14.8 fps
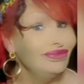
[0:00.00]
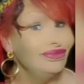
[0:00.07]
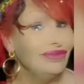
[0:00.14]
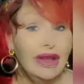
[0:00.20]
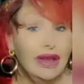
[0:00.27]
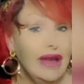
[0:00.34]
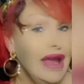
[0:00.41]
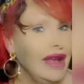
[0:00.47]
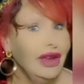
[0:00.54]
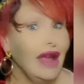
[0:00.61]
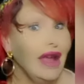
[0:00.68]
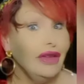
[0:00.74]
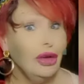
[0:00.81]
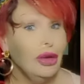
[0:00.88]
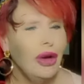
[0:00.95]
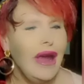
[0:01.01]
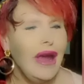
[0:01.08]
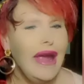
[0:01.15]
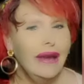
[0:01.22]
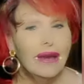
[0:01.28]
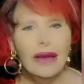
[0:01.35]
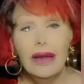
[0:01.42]
not so great.
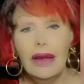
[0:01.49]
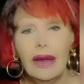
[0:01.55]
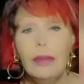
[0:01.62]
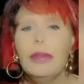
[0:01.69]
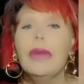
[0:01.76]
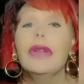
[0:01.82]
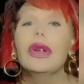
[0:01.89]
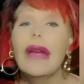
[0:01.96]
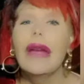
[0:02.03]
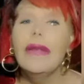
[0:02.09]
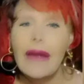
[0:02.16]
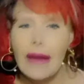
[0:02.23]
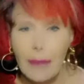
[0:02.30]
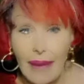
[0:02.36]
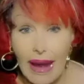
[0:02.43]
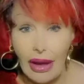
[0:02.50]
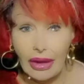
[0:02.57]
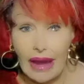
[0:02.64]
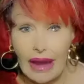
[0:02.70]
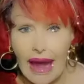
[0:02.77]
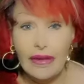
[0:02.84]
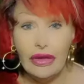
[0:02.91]
But the great thing about life is
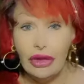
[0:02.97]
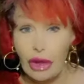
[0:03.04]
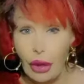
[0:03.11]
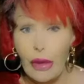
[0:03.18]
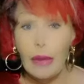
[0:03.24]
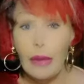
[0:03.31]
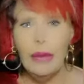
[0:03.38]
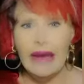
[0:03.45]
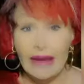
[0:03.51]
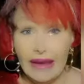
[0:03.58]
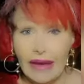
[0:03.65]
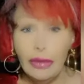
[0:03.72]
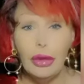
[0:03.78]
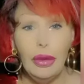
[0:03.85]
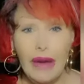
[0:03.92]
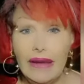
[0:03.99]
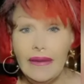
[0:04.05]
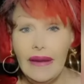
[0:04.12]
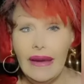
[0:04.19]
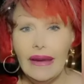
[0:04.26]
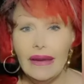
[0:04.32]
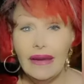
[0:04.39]
knowing we can get through anything
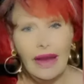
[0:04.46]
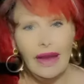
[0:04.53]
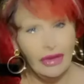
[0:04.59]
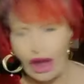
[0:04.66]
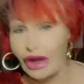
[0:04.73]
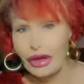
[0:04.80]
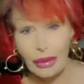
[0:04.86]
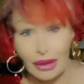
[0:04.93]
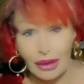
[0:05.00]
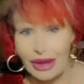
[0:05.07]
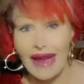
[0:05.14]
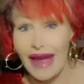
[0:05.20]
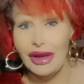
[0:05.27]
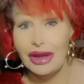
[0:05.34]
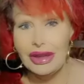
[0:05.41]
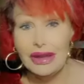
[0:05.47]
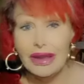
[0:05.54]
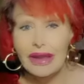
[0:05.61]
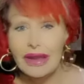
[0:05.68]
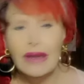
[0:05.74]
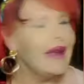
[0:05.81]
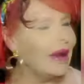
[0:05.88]
as long as we're together. And I
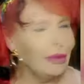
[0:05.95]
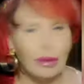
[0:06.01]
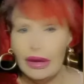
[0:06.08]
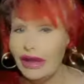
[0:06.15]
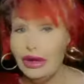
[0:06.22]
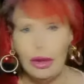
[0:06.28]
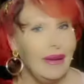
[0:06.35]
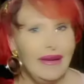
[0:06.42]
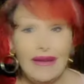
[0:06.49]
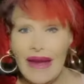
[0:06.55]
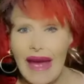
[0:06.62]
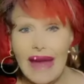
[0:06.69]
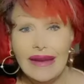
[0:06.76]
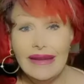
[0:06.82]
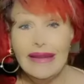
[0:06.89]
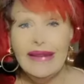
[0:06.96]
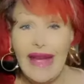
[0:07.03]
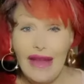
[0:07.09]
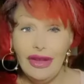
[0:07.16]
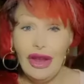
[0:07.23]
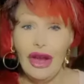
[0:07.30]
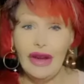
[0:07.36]
really do mean that. As long as
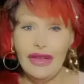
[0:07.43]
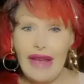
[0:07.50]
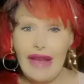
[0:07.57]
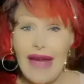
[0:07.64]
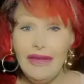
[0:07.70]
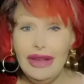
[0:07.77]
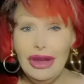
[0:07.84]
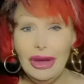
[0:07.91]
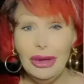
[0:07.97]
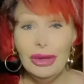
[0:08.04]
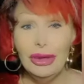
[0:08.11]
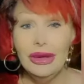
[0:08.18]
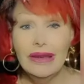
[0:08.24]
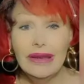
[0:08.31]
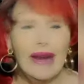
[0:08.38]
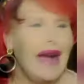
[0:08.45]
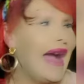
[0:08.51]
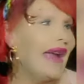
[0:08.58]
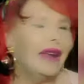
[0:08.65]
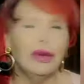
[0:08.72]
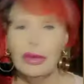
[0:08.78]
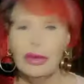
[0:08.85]
I have you, I can rule
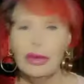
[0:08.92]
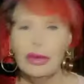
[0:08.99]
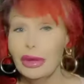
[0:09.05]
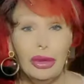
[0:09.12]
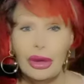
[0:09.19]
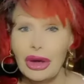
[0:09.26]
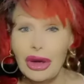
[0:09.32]
the world.